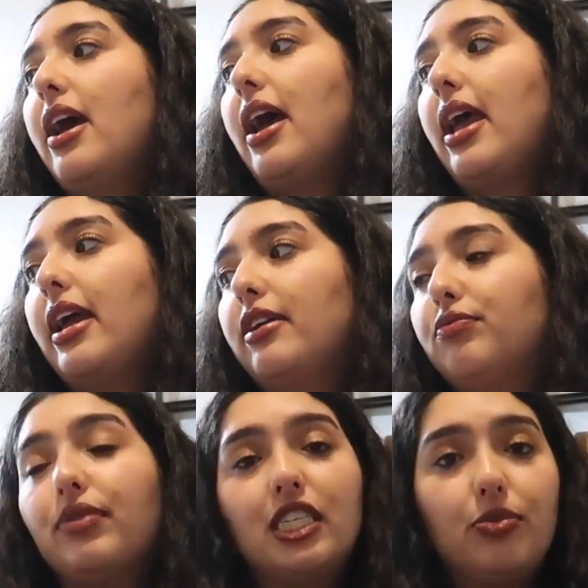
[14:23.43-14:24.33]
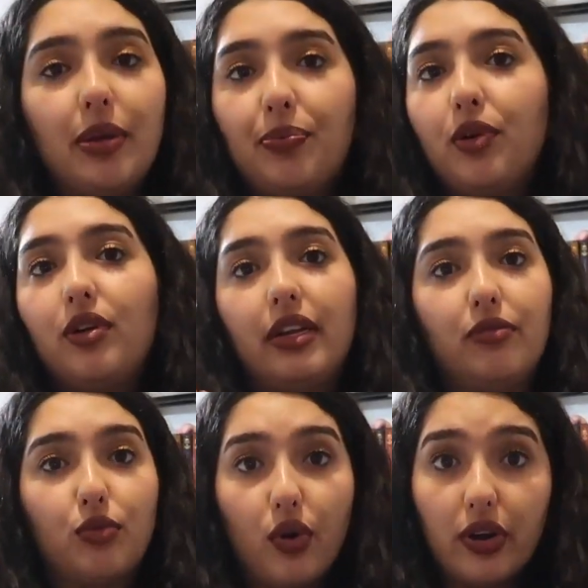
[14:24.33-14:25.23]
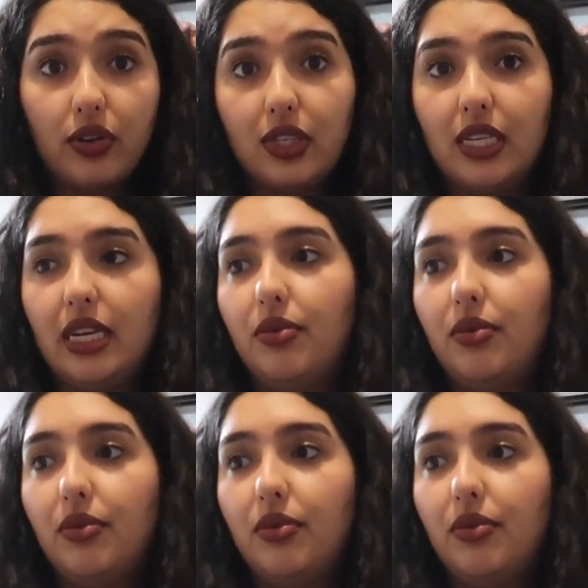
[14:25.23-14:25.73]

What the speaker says: And rich people and royalty